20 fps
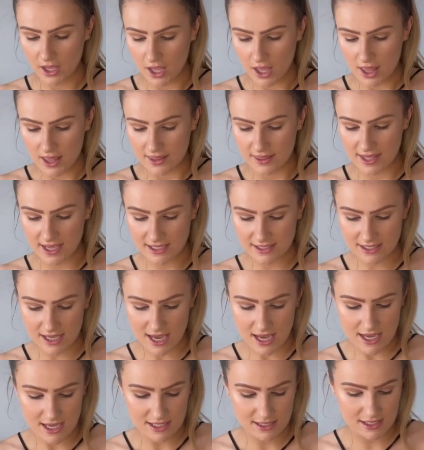This
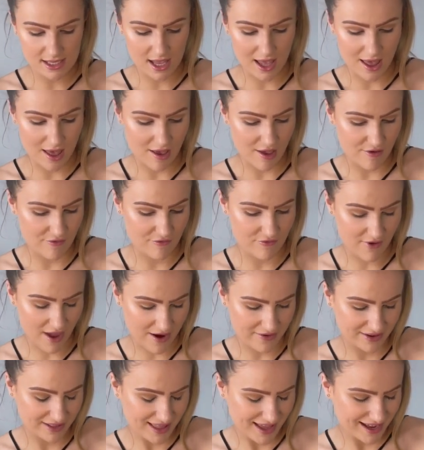is a very
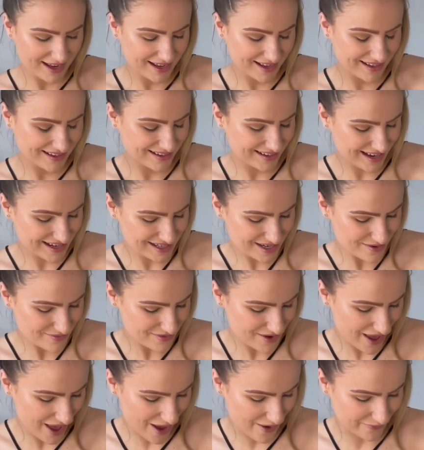like, I don't
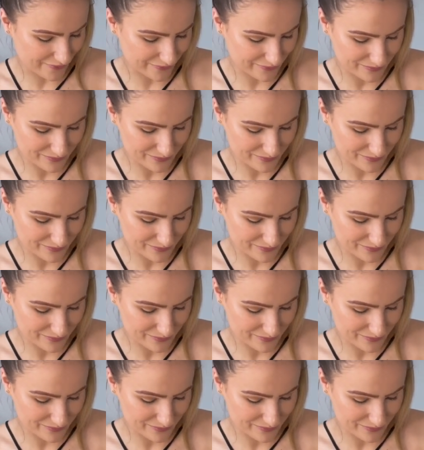know.